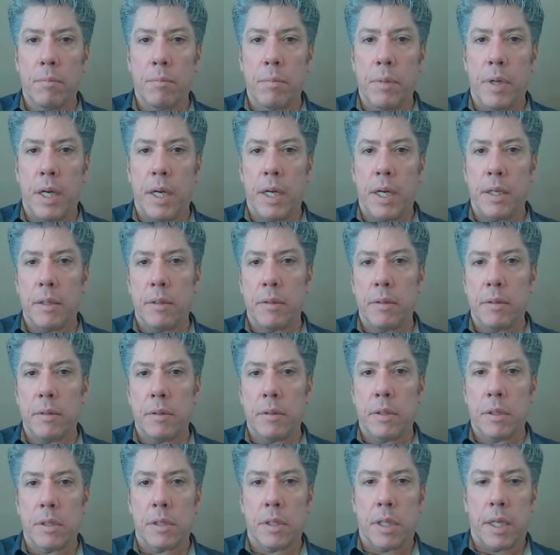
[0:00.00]
but
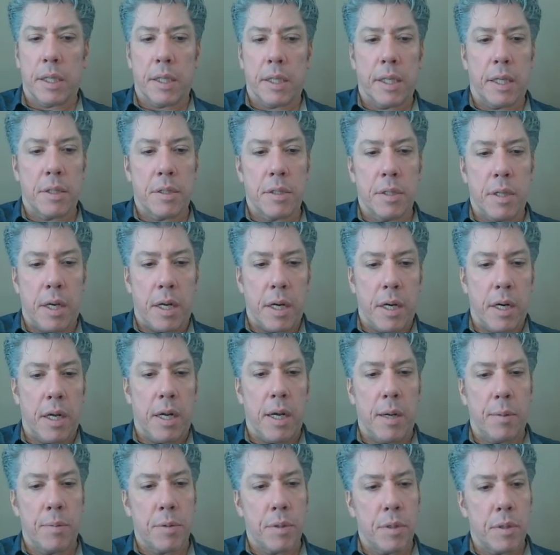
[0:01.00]
looks like that's not an
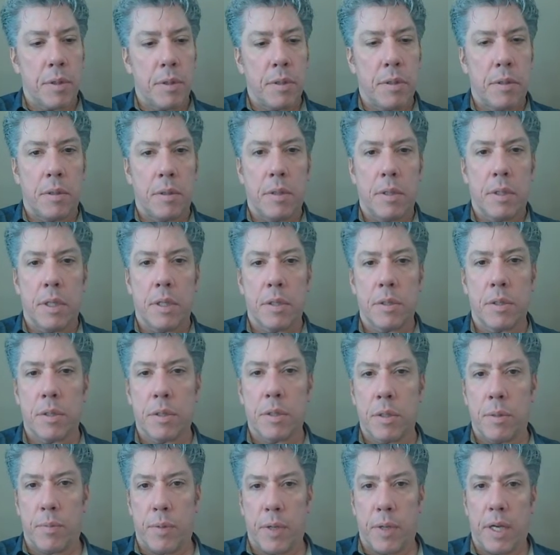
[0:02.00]
option unless
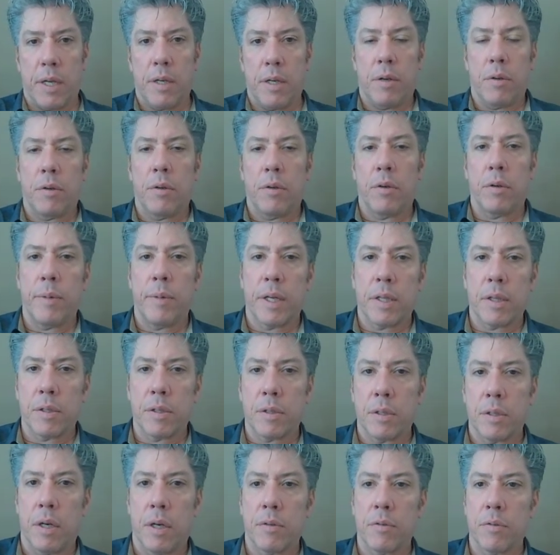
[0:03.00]
there's something I don't know about
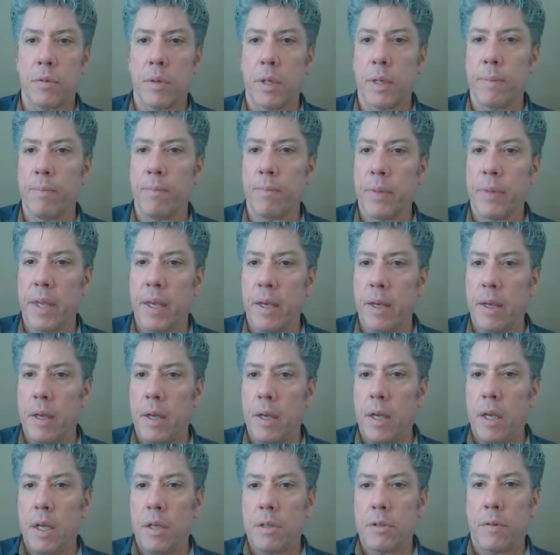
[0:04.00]
the software.
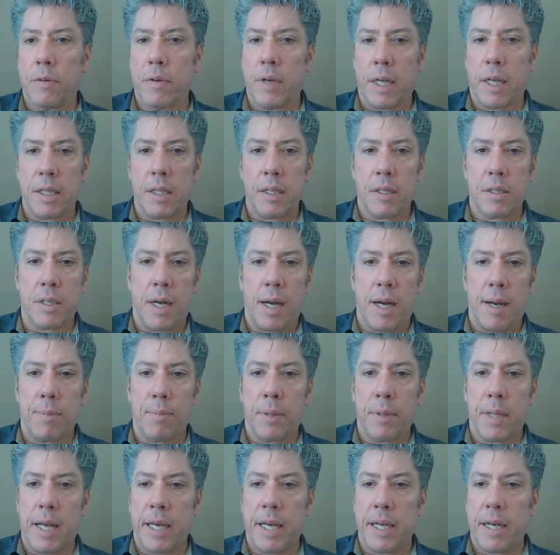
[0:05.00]
So we've got the
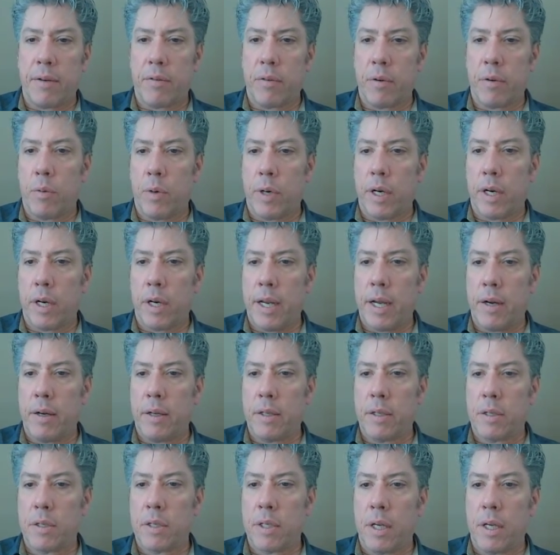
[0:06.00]
stoplight everywhere
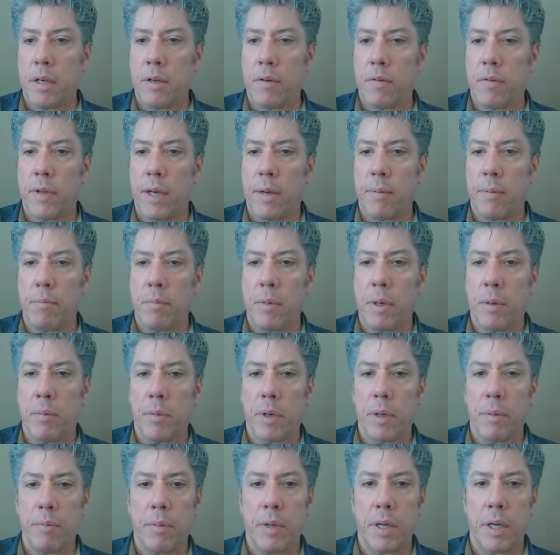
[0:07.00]
now instead of that
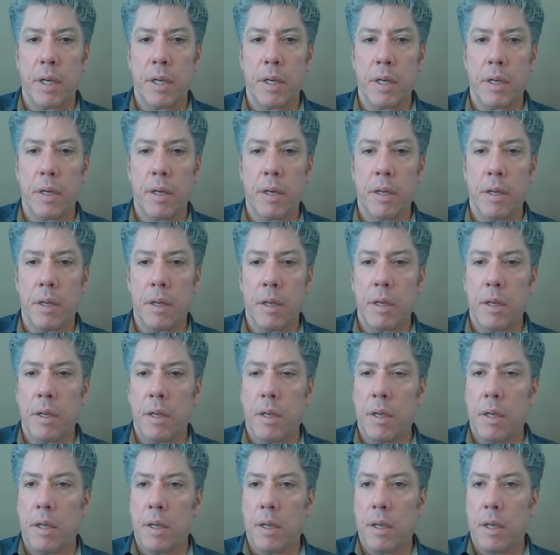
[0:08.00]
memory bit.
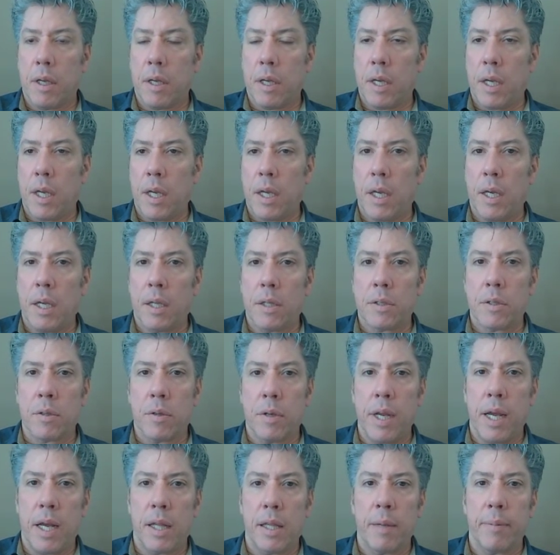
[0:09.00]
And
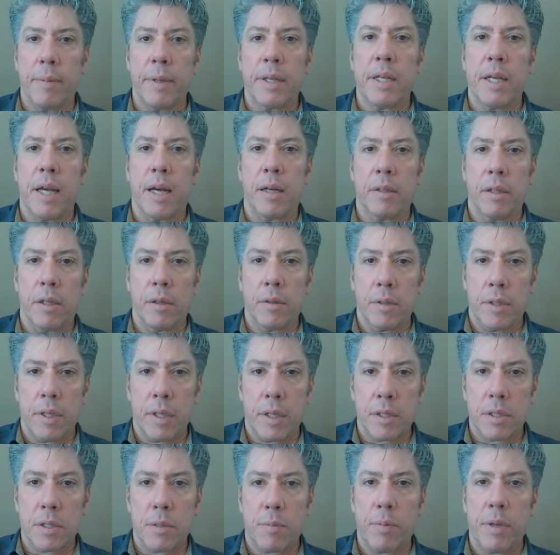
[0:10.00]
so now let me download
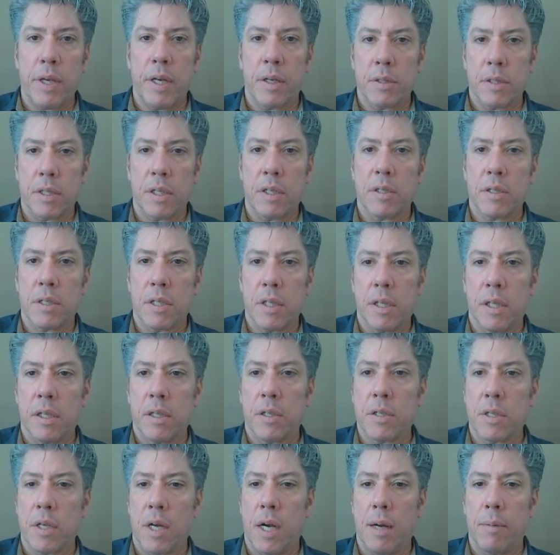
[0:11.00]
this. The PLC is still
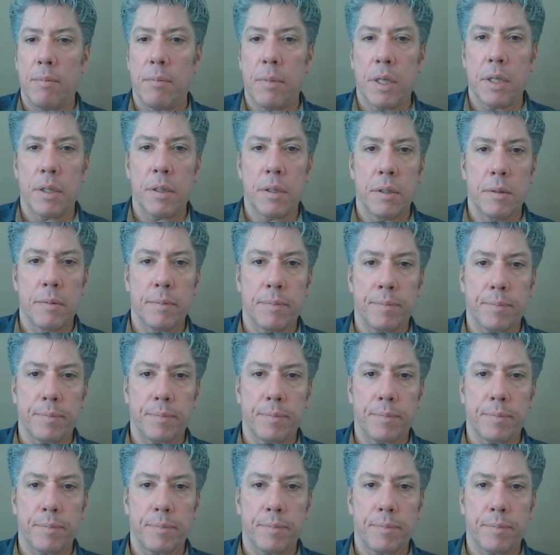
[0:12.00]
in stop mode.